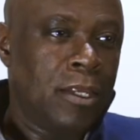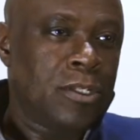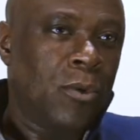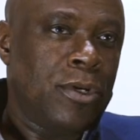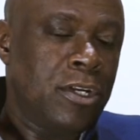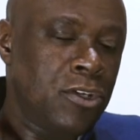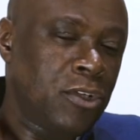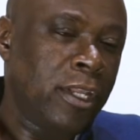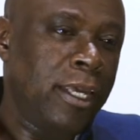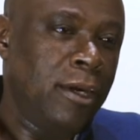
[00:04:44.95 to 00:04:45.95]
So
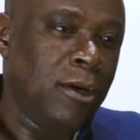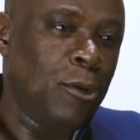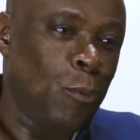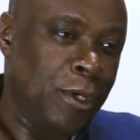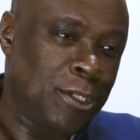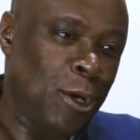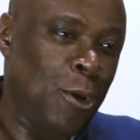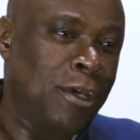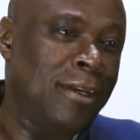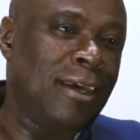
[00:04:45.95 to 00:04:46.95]
initially, we
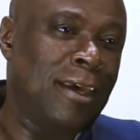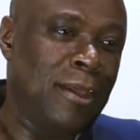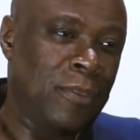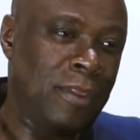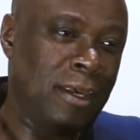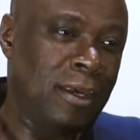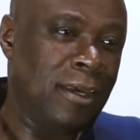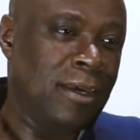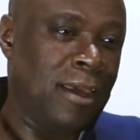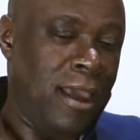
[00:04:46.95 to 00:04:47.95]
started in
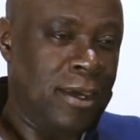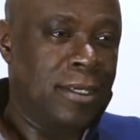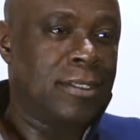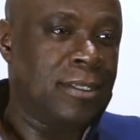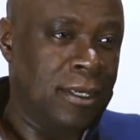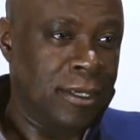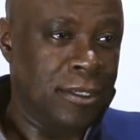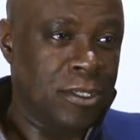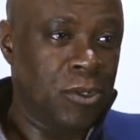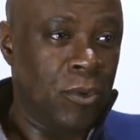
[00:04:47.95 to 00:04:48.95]
the AEC
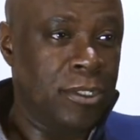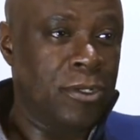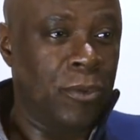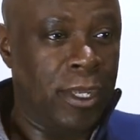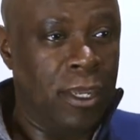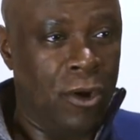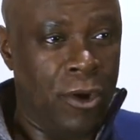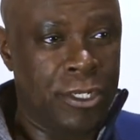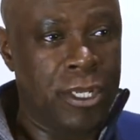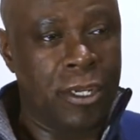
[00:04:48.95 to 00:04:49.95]
industry, so the
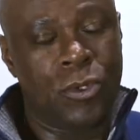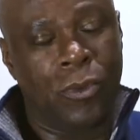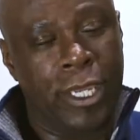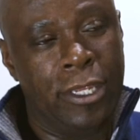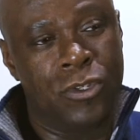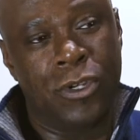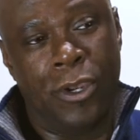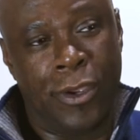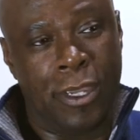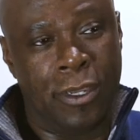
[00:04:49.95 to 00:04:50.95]
architectural
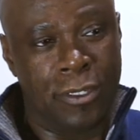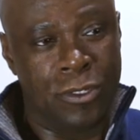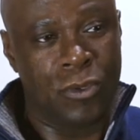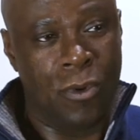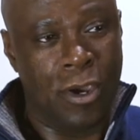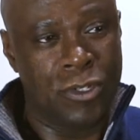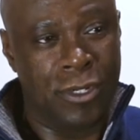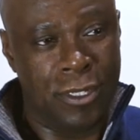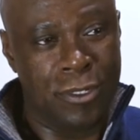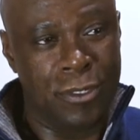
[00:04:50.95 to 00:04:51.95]
engineering and
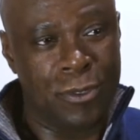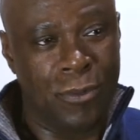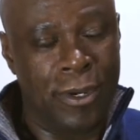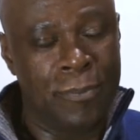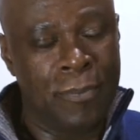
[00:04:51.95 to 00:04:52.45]
construction industry.